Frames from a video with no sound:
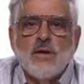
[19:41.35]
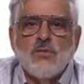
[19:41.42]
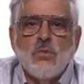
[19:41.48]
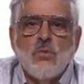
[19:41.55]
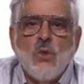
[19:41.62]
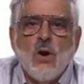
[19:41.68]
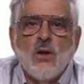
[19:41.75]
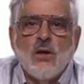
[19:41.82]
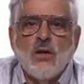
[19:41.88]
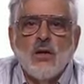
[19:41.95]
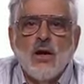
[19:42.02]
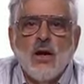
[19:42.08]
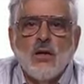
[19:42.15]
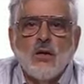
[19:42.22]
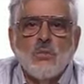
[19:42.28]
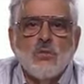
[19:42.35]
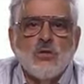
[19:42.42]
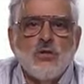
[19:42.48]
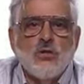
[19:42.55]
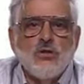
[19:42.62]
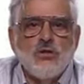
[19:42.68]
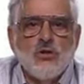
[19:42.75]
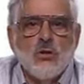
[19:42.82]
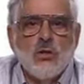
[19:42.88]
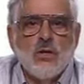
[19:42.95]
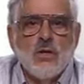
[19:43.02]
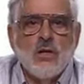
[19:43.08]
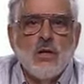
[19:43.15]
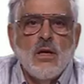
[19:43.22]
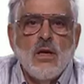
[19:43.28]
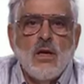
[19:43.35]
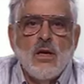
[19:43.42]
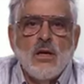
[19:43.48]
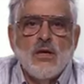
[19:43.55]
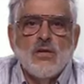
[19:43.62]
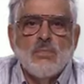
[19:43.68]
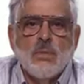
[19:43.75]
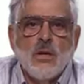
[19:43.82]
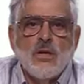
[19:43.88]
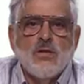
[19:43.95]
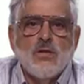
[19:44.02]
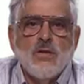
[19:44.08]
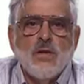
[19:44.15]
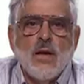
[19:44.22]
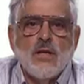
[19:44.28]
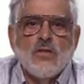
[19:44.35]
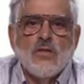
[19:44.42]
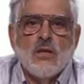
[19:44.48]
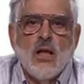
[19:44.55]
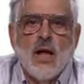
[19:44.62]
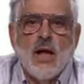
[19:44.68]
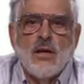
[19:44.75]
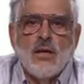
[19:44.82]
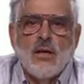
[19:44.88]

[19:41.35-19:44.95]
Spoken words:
a 1 in column C surely is placed in that slot.